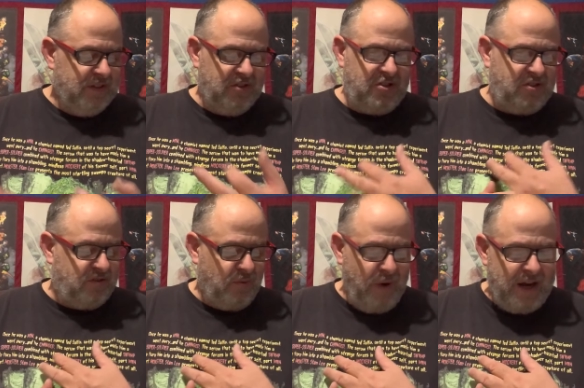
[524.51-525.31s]

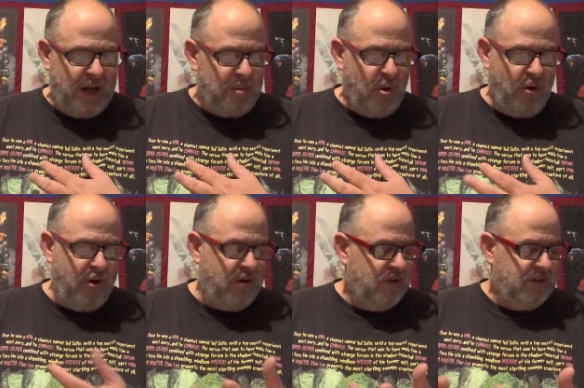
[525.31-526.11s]
straight up
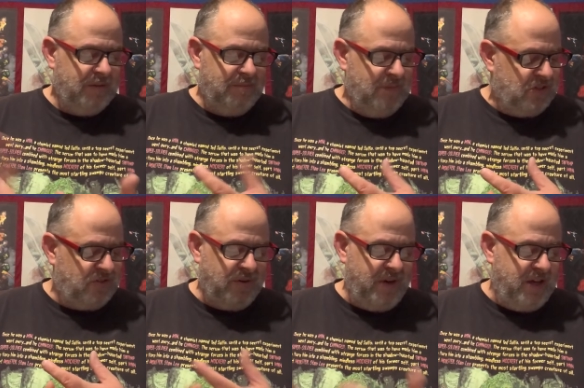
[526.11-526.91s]
horror,
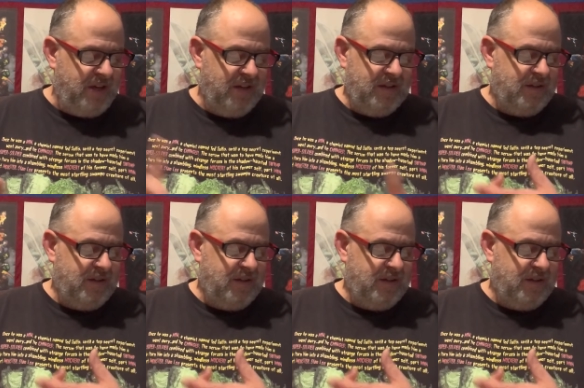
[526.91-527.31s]
mystery,